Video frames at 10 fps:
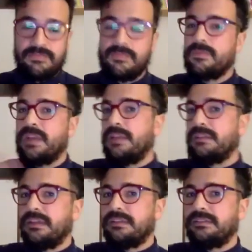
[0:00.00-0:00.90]
and
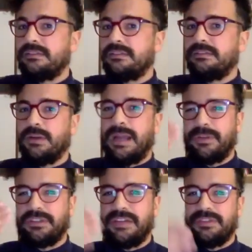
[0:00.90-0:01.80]
then well,
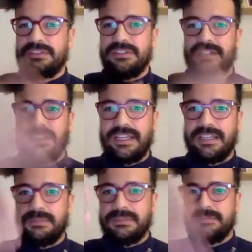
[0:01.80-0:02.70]
I'm not average I
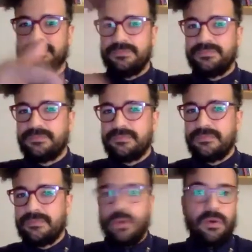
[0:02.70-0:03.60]
guess, but
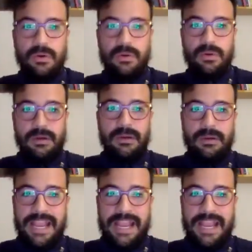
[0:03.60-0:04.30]
or, or, or I